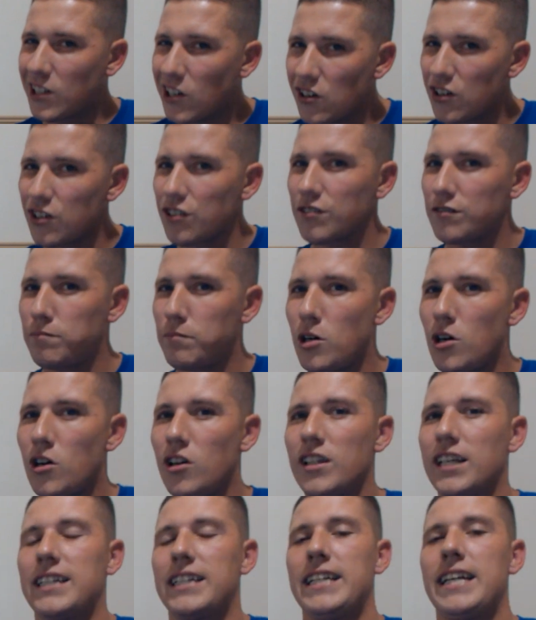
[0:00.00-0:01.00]

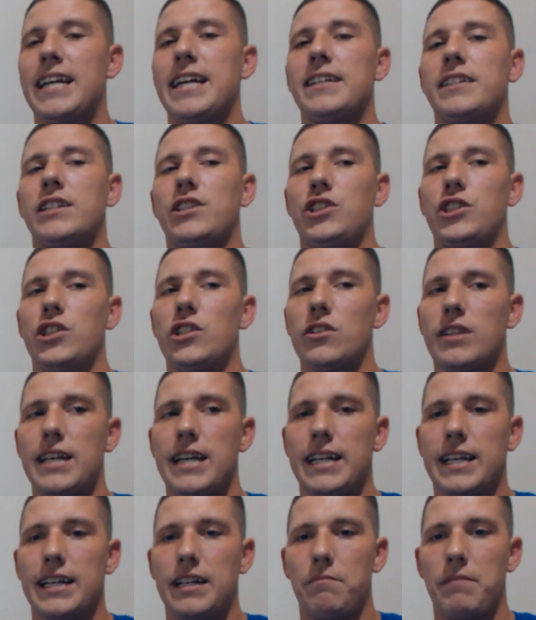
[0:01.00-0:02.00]
curveball at the end, because you're
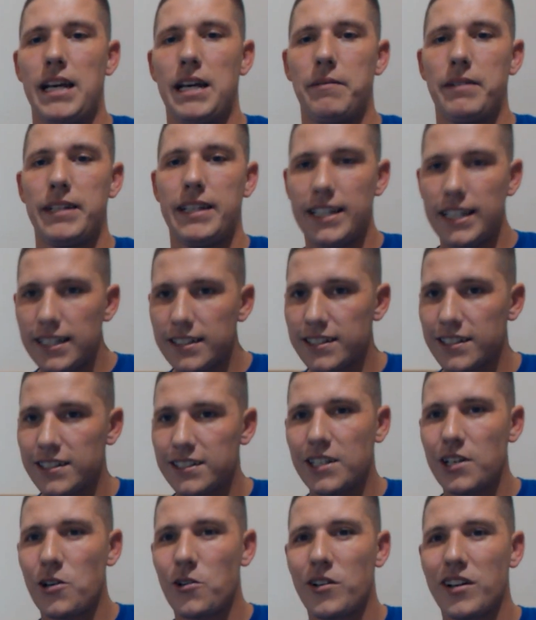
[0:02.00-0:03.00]
thinking maybe this
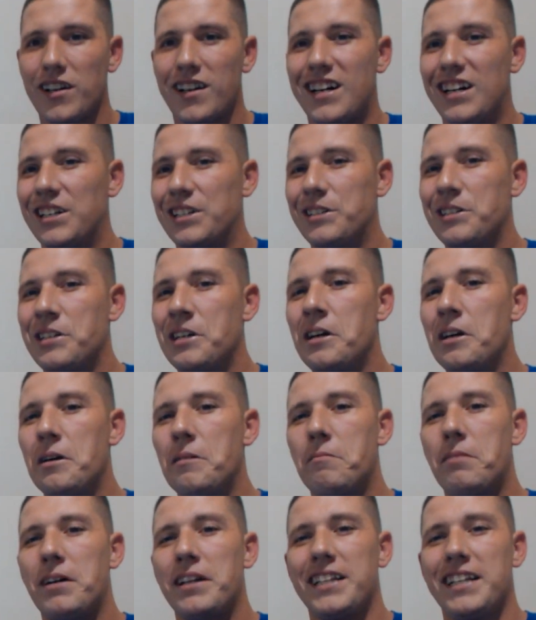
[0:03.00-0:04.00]
is going on,
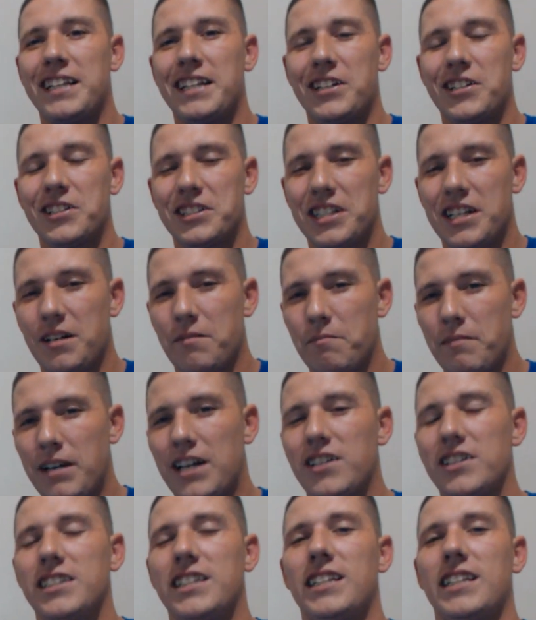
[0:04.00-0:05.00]
but then there's something
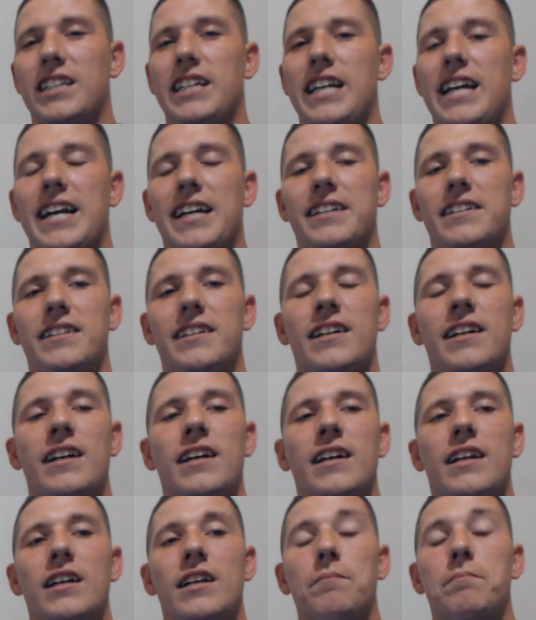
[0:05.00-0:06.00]
else at the end.
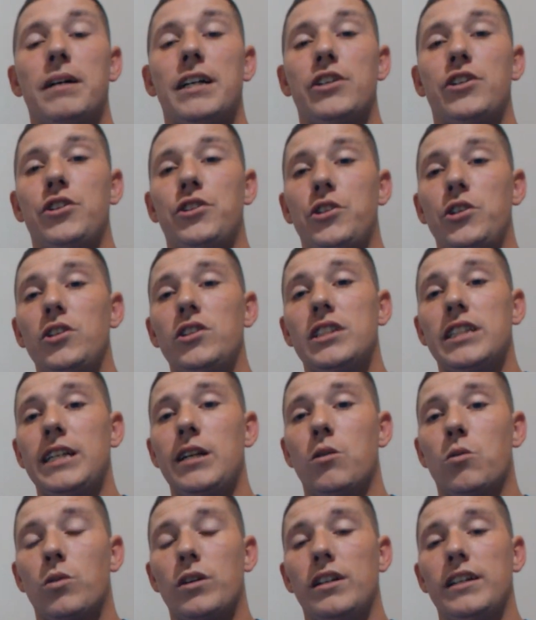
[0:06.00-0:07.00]
But you do
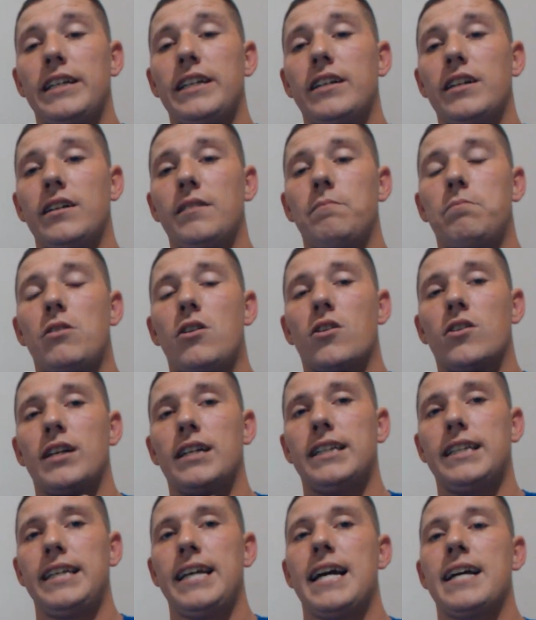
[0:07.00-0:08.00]
see a really good part
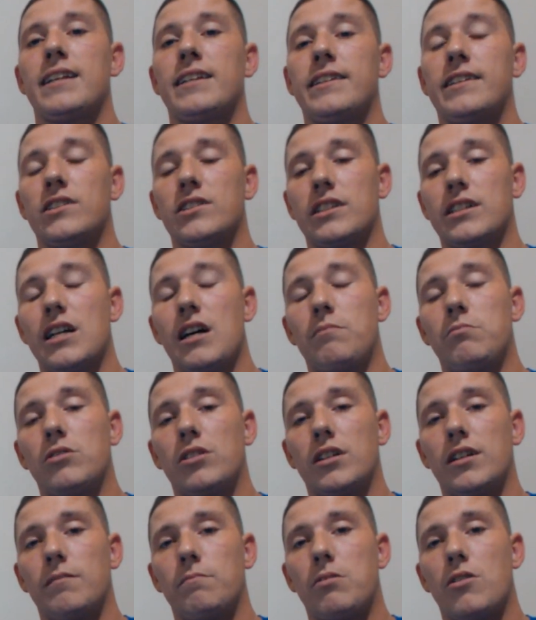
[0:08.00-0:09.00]
at the end, and there's a
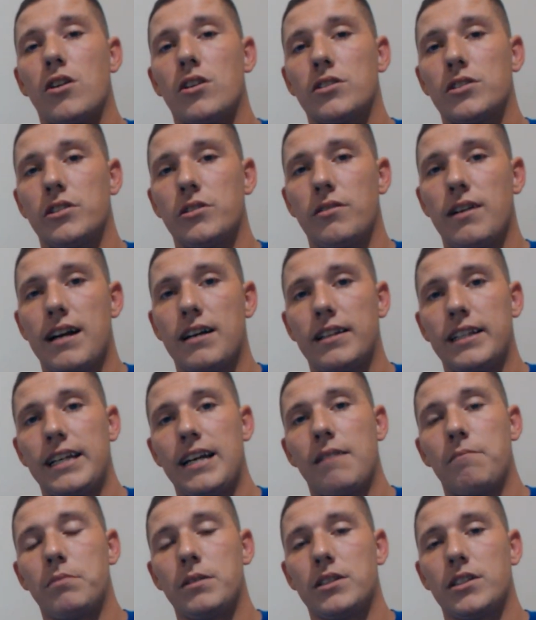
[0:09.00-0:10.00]
couple good parts throughout
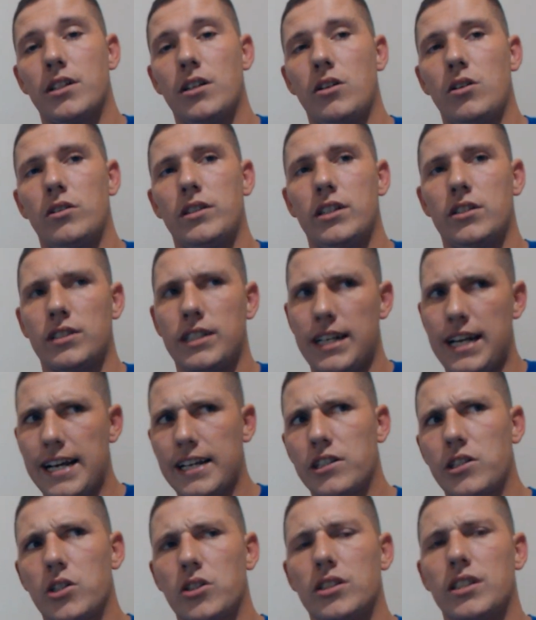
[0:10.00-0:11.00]
the episode. There's an
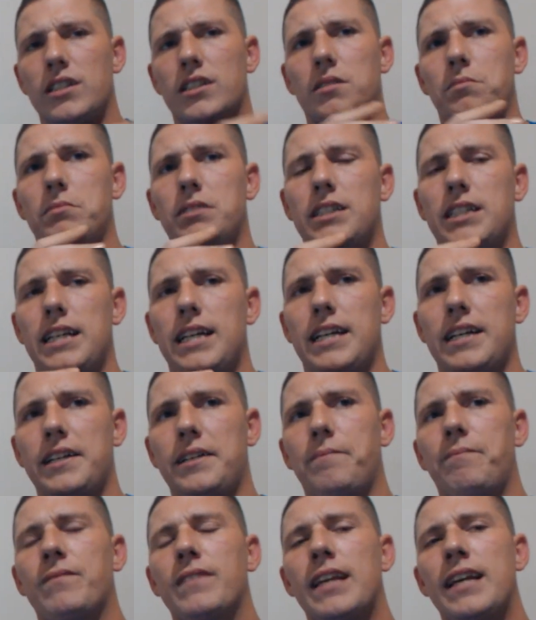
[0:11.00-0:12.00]
exorcism
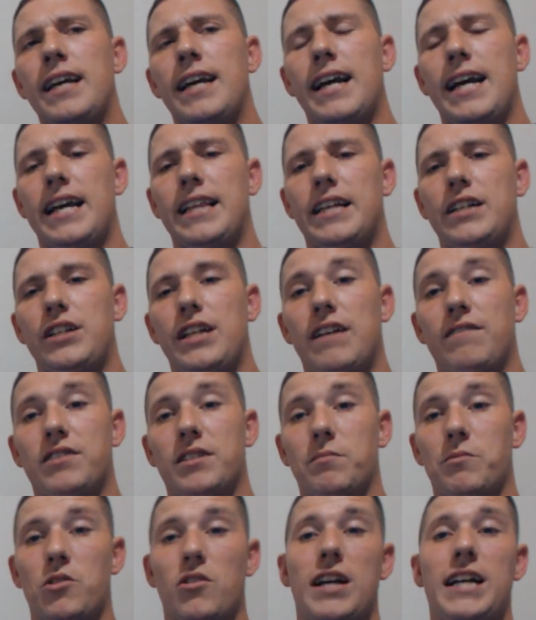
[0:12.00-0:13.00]
scene, and then you have
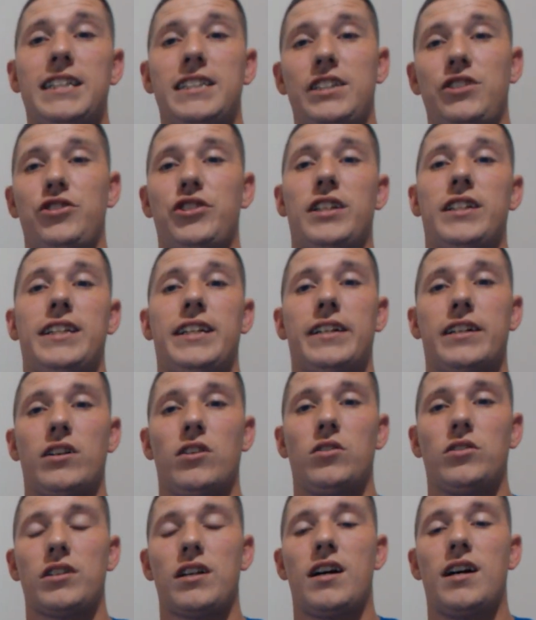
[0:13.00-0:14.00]
some crazy shit that
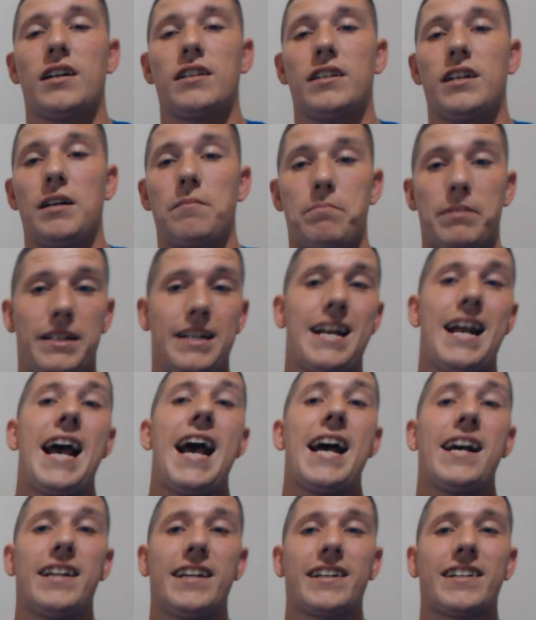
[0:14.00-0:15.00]
goes on up in an
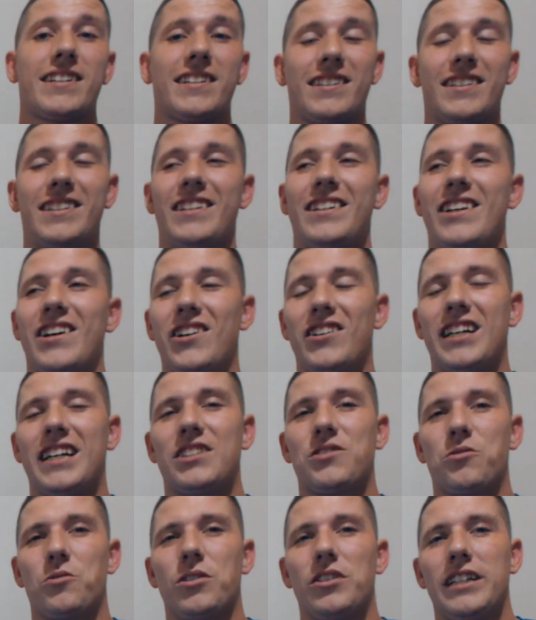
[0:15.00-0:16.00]
attic.
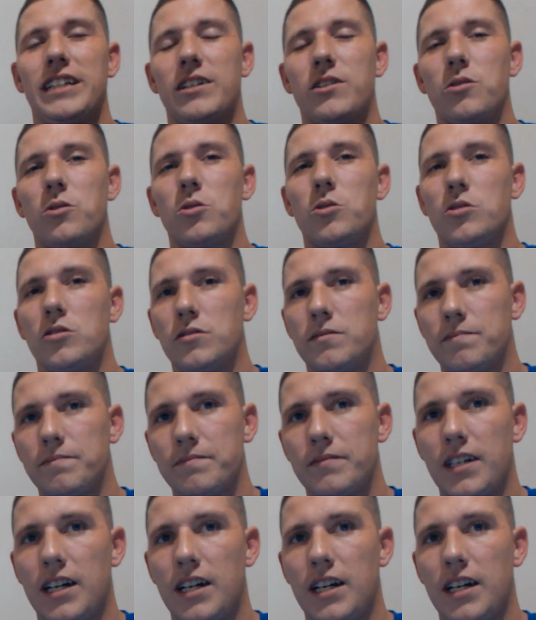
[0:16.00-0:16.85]
That's really cool.